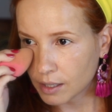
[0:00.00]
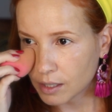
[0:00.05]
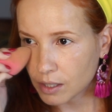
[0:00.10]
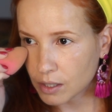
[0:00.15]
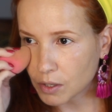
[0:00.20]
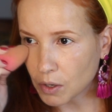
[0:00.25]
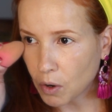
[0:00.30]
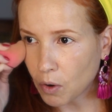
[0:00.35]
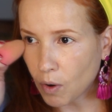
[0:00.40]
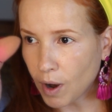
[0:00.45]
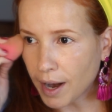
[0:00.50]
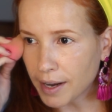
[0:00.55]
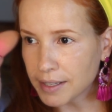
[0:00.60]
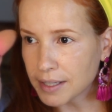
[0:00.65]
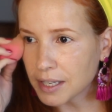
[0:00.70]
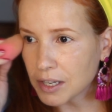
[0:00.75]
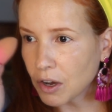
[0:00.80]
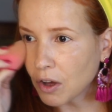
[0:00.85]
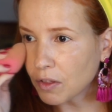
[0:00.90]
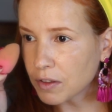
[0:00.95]
So I
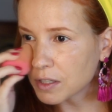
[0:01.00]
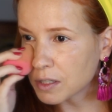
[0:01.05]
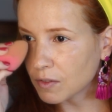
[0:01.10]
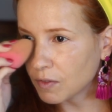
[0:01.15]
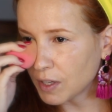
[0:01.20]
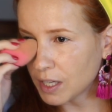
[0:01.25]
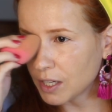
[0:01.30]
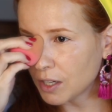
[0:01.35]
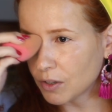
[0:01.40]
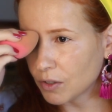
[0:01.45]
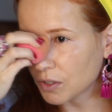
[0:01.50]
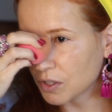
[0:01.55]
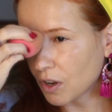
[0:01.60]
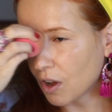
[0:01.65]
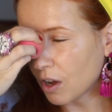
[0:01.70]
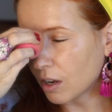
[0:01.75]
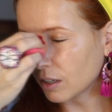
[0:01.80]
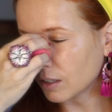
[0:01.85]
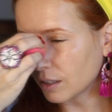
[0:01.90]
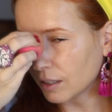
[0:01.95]
see all these videos
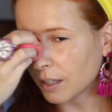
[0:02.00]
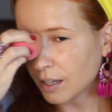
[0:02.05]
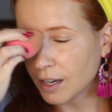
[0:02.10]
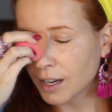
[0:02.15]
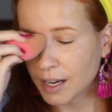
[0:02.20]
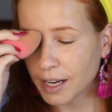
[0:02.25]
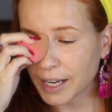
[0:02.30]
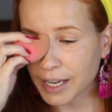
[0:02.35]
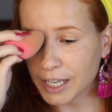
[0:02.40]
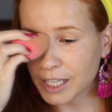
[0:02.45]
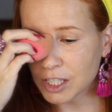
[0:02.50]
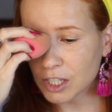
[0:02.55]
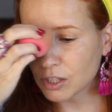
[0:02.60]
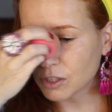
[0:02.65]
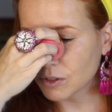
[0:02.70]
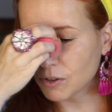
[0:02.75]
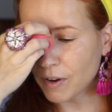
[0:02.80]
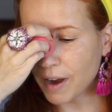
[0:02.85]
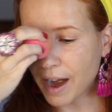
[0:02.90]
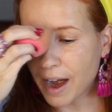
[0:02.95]
on
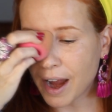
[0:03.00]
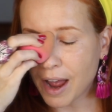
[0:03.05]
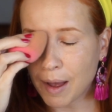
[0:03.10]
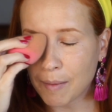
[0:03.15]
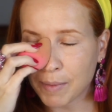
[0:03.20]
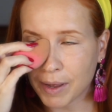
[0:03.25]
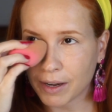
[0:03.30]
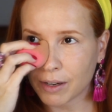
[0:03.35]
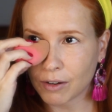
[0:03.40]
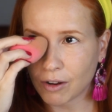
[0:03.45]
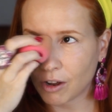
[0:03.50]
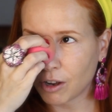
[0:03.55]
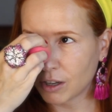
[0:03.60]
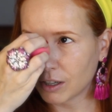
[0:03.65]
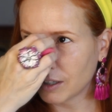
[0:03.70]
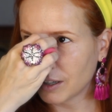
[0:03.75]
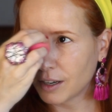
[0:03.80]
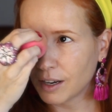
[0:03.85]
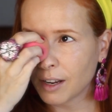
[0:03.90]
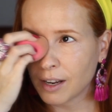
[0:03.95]
Instagram and
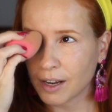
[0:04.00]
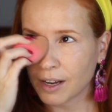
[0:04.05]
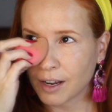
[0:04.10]
on